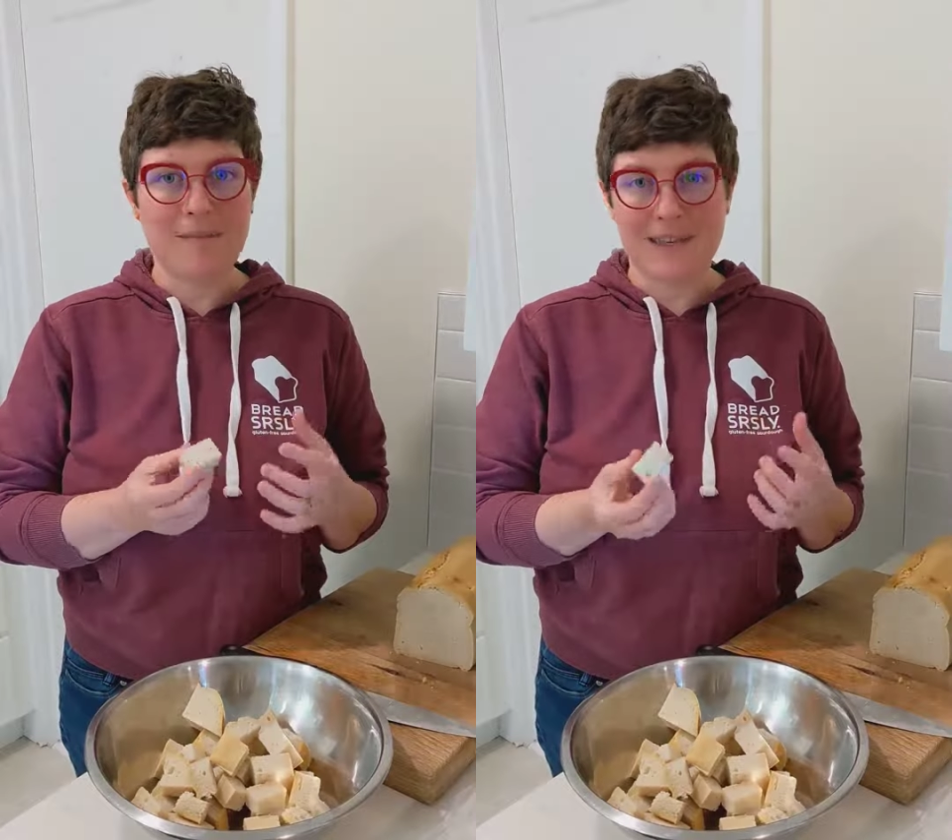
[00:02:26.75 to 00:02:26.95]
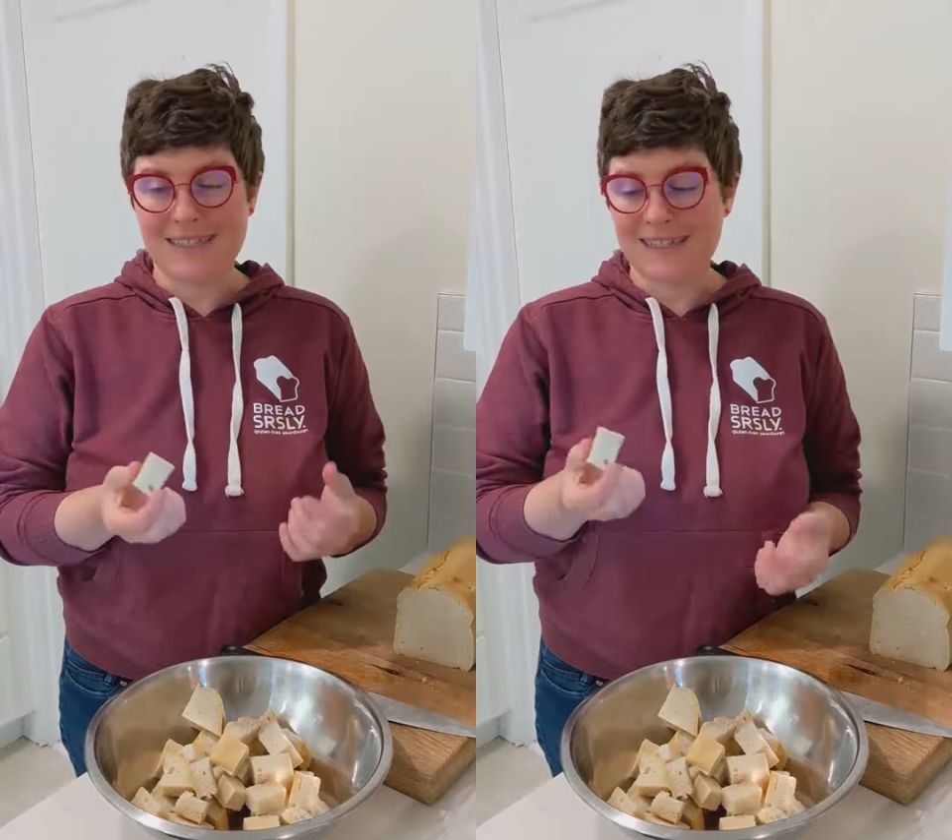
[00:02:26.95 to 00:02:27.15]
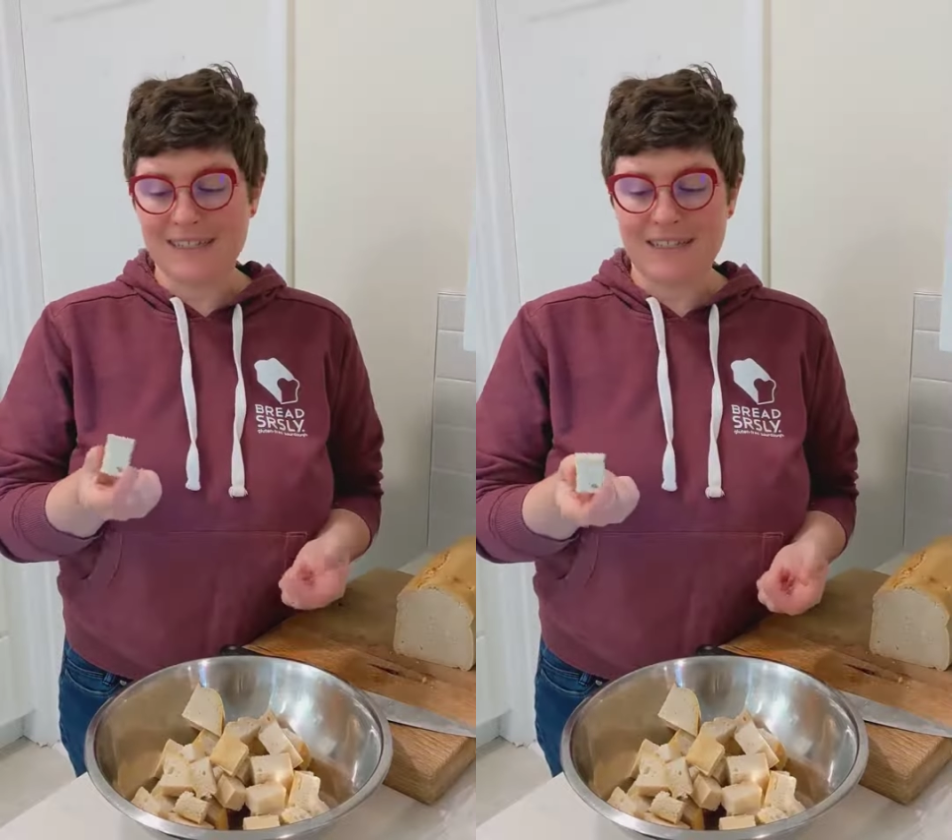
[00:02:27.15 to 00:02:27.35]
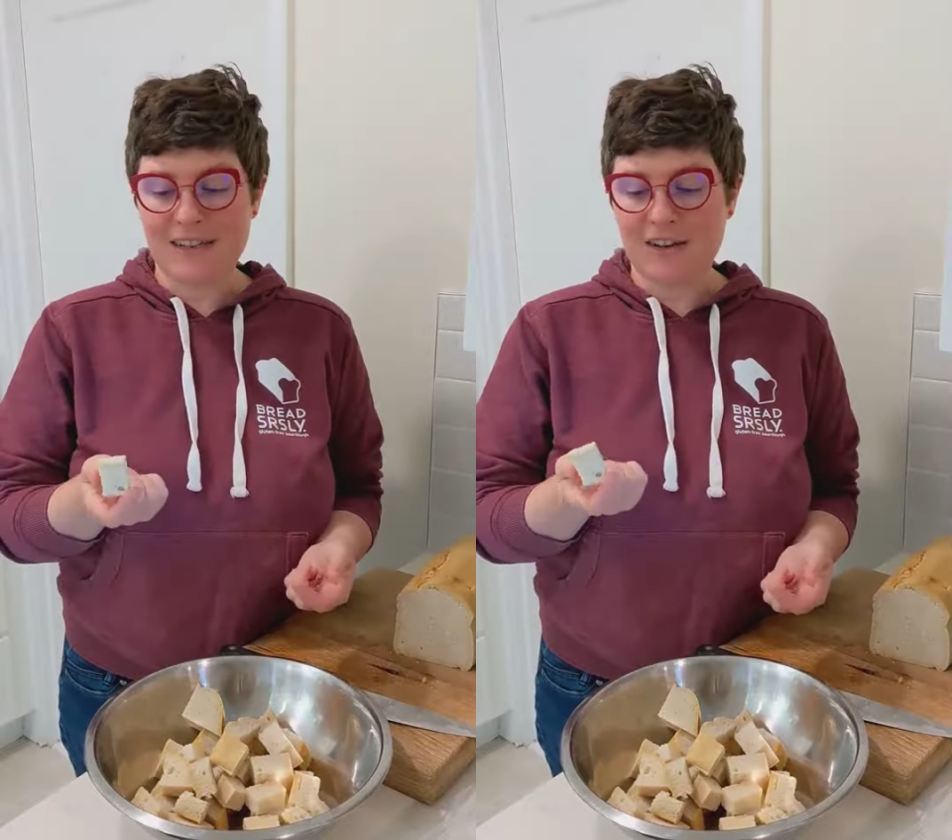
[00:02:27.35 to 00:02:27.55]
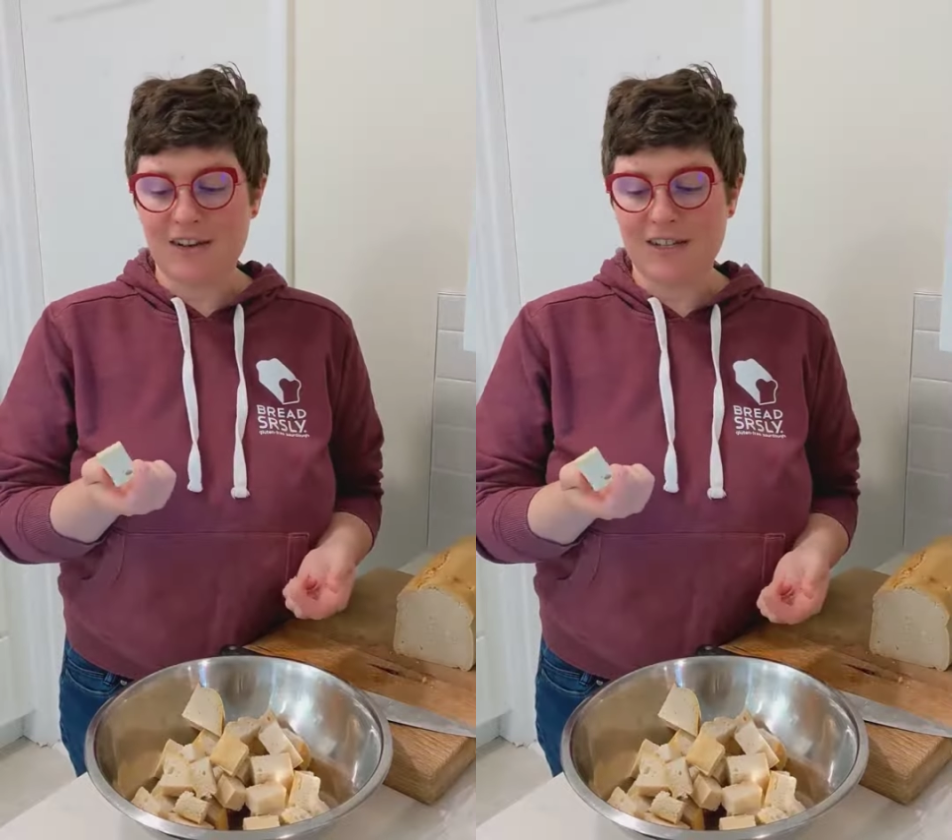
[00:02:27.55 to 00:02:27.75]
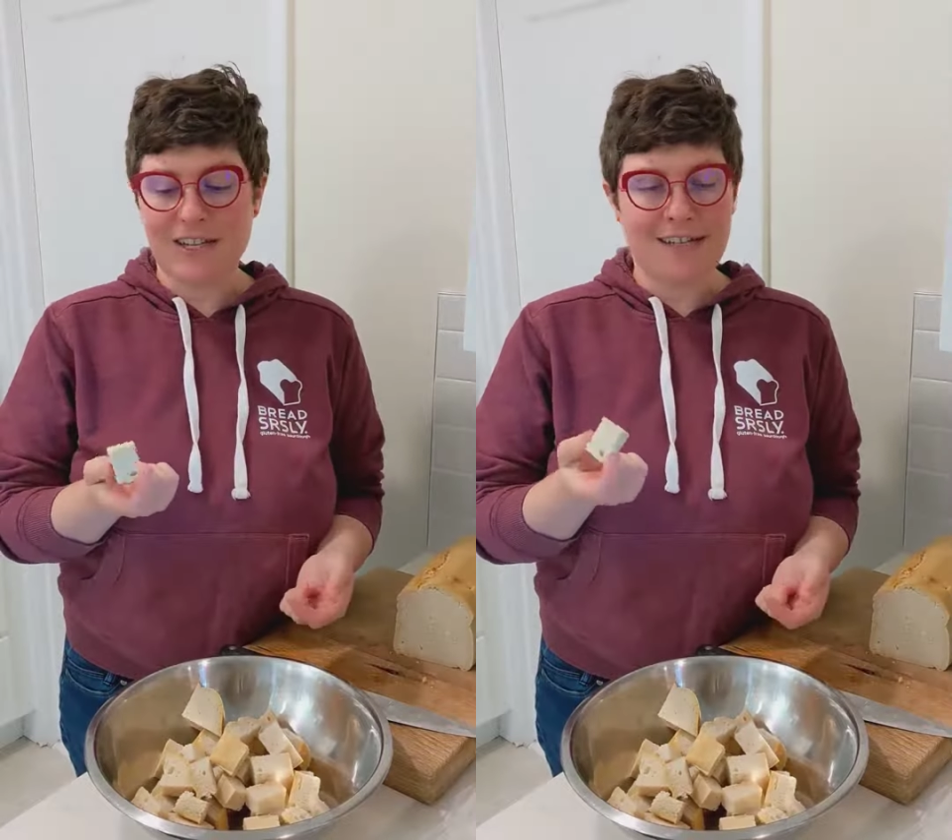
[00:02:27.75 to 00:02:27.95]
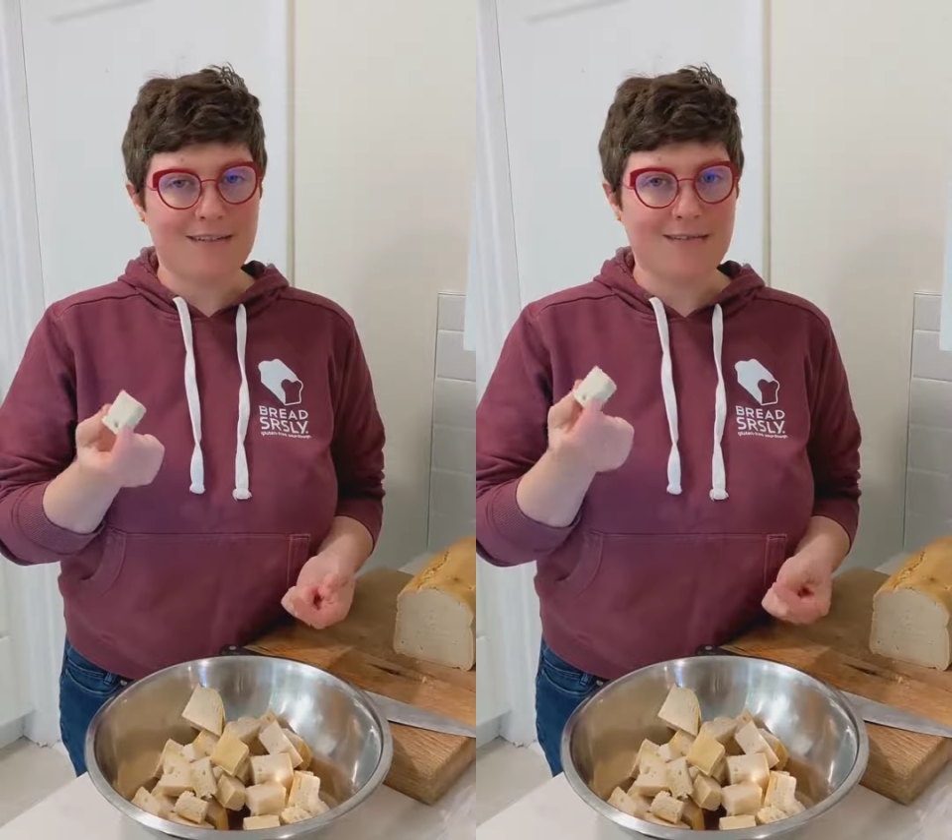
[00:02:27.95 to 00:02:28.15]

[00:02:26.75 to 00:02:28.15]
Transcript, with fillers: Basically all like